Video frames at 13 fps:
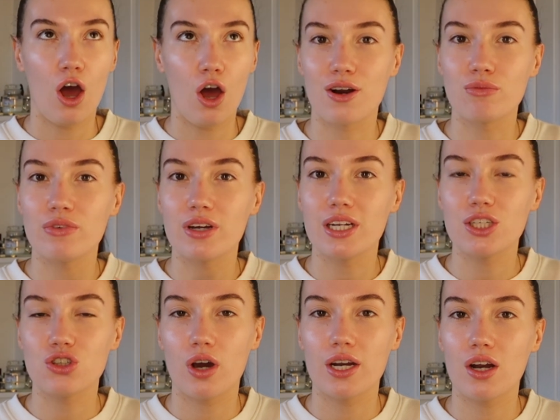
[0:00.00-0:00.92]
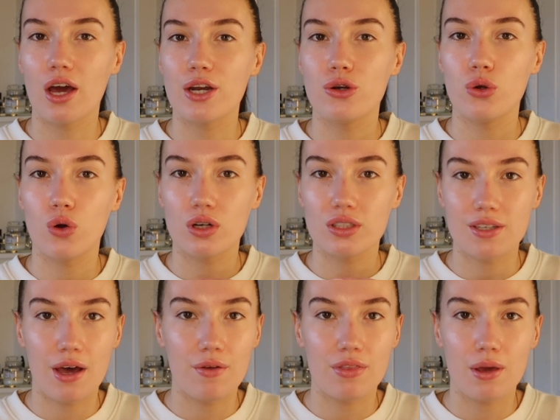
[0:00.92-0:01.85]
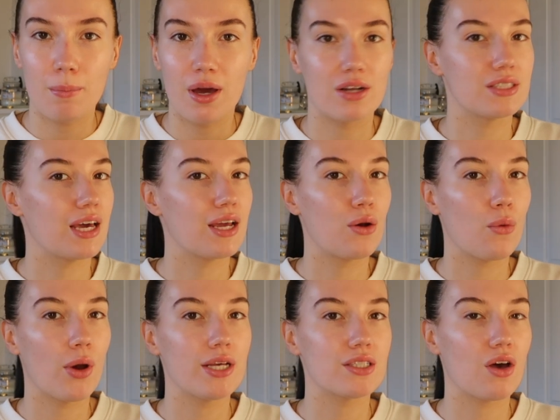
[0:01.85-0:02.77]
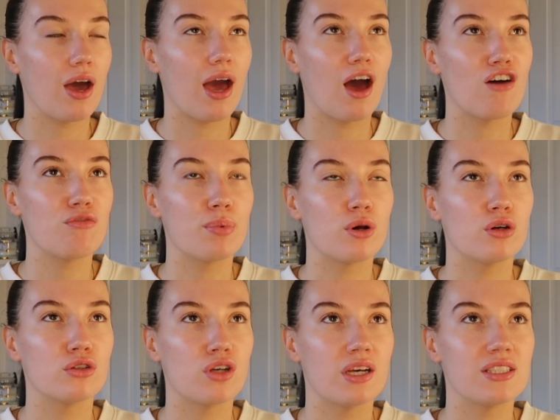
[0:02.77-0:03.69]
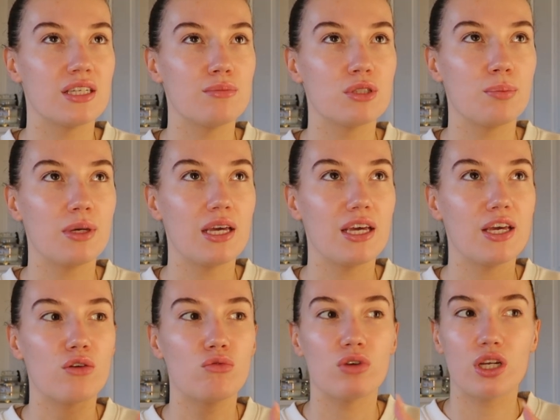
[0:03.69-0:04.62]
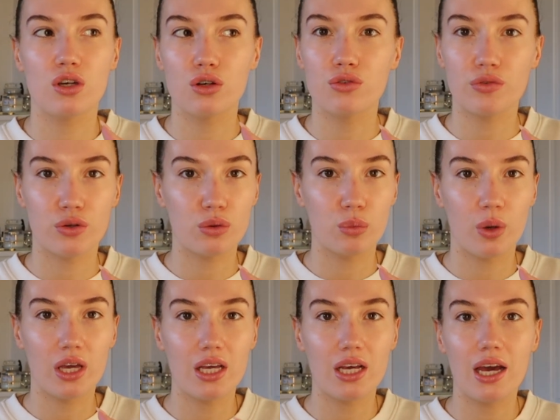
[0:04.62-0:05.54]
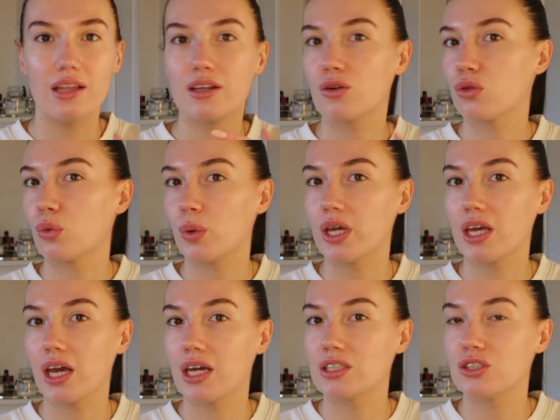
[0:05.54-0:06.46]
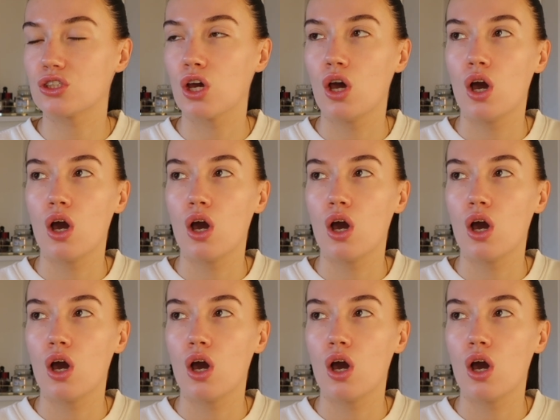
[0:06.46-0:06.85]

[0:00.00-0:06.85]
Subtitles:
And I'm really trying to like knock down the amount of takeaways that I have because I seem to be eating really good through the week. And then on the weekend,